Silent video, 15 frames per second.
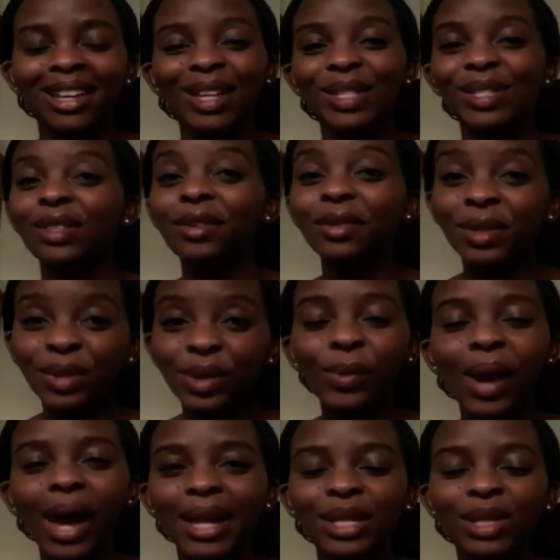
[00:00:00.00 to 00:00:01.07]
So the reason why
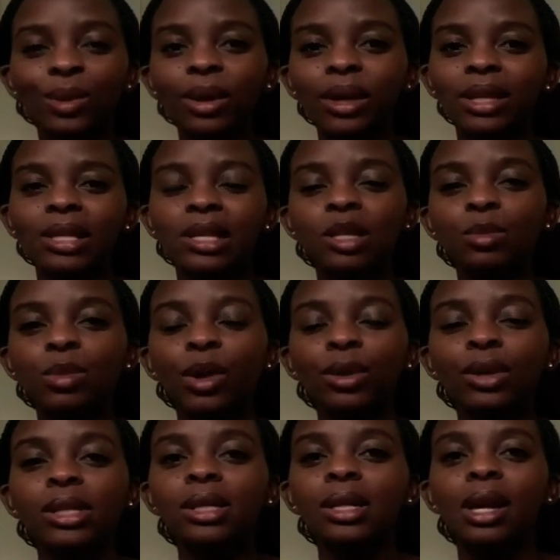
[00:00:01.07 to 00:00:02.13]
I took this is
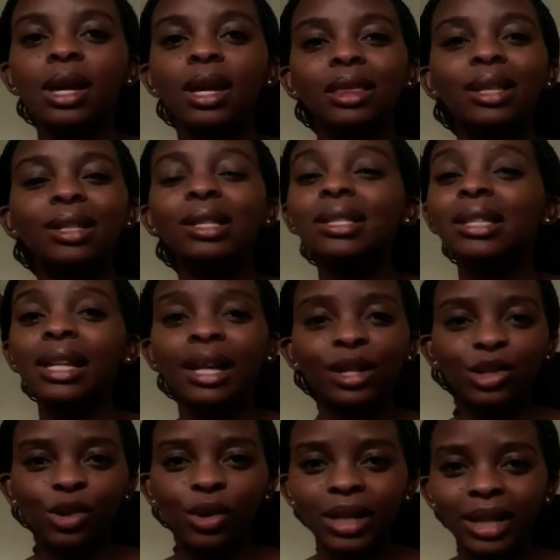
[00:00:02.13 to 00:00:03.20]
because this is
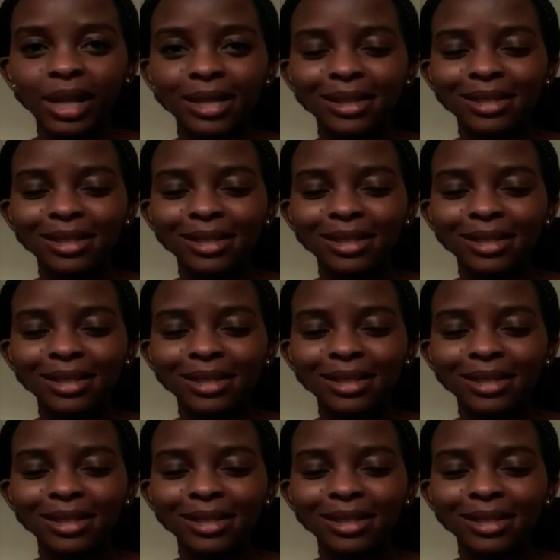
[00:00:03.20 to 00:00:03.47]
electronics.